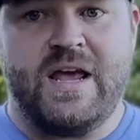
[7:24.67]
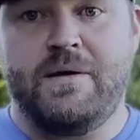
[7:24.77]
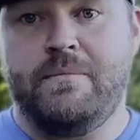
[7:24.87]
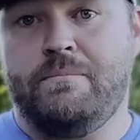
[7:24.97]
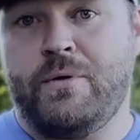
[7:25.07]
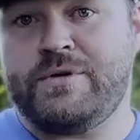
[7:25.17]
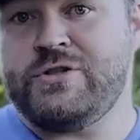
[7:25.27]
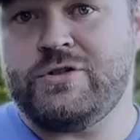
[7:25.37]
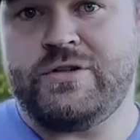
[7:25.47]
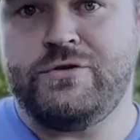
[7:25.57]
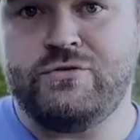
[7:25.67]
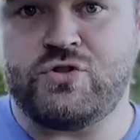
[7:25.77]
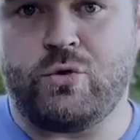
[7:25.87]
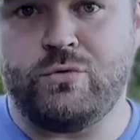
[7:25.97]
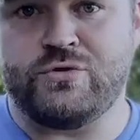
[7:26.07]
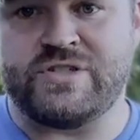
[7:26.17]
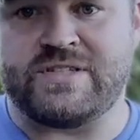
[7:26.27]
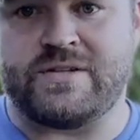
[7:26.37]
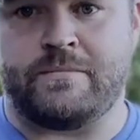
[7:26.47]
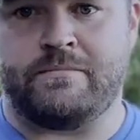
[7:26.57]
and potentially a new solar
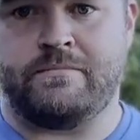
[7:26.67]
system.